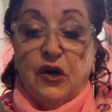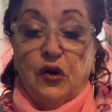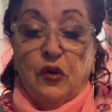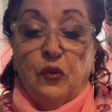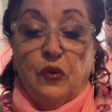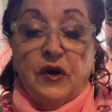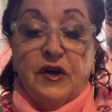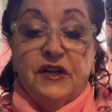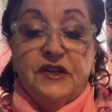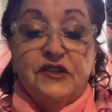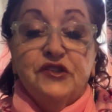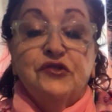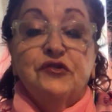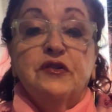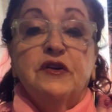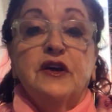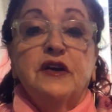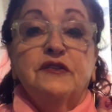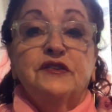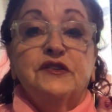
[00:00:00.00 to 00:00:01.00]
What has
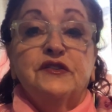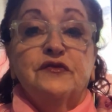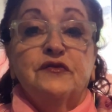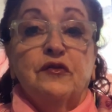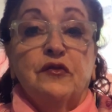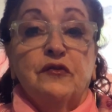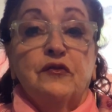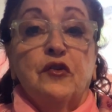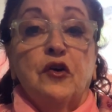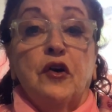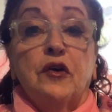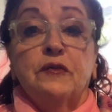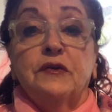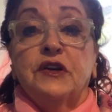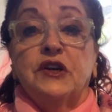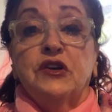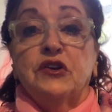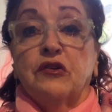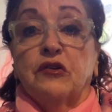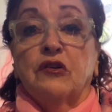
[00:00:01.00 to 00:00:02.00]
transformed
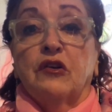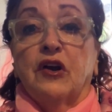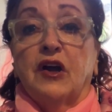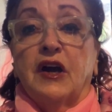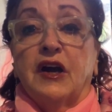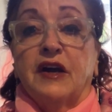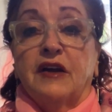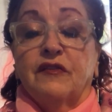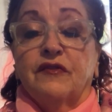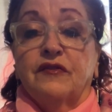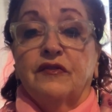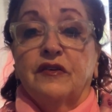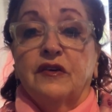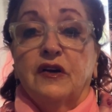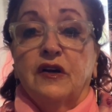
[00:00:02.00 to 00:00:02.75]
in your life?